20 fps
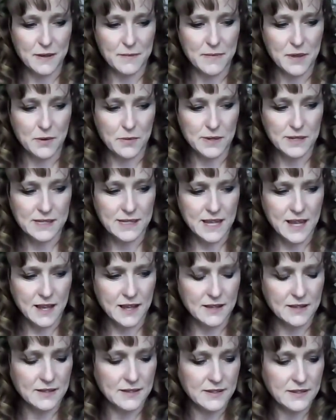There was
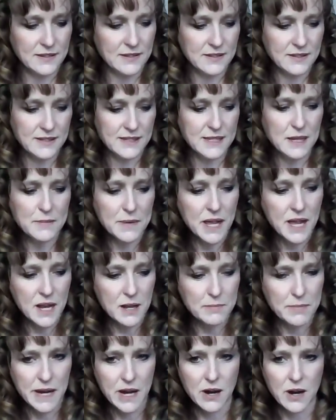the some kind of
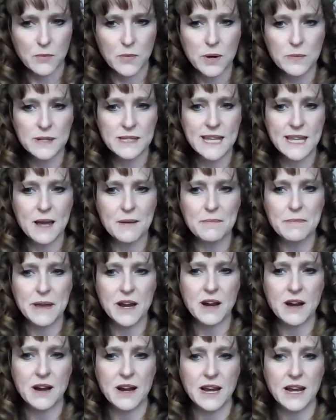berry. What was that
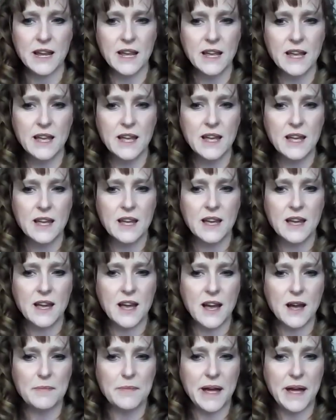berry,
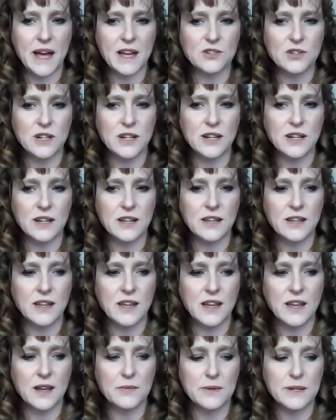uh, Patrick?
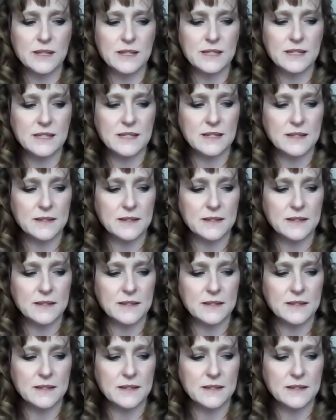It was.